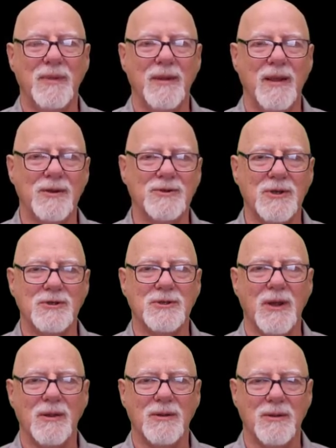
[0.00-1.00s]
Now, since
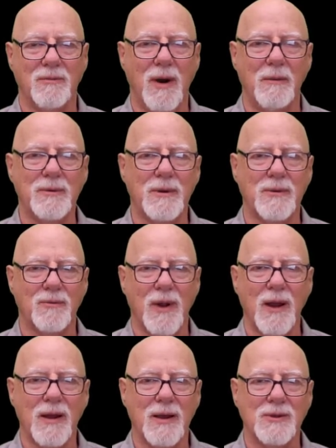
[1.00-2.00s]
that thermometer didn't
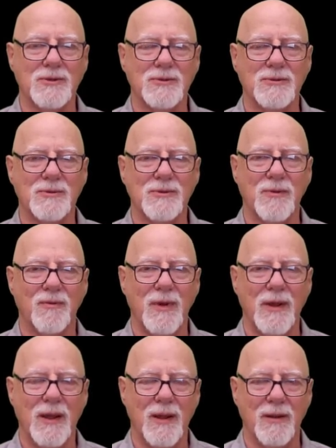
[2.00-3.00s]
rise, if
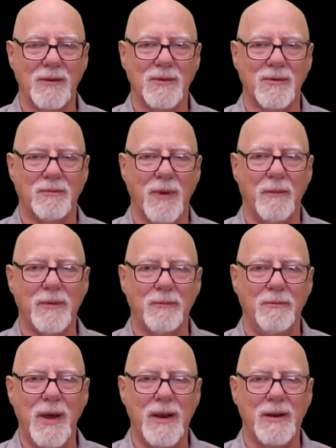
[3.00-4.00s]
we had a thermometer
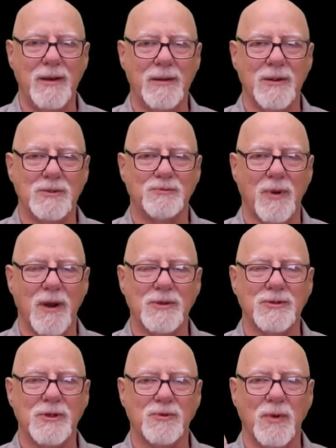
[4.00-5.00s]
embedded in this
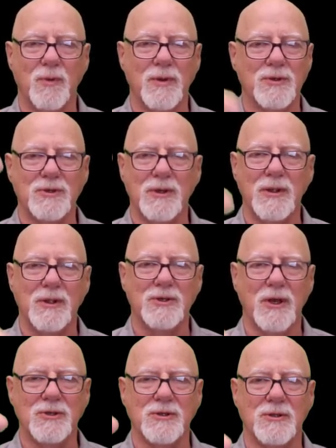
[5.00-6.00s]
process, we wouldn't see any
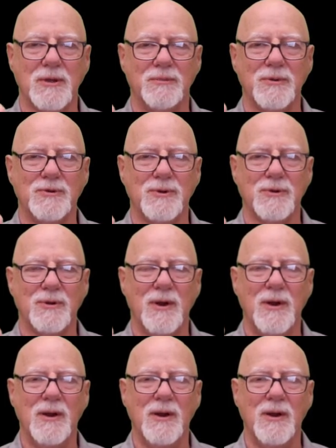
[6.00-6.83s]
change in temperature.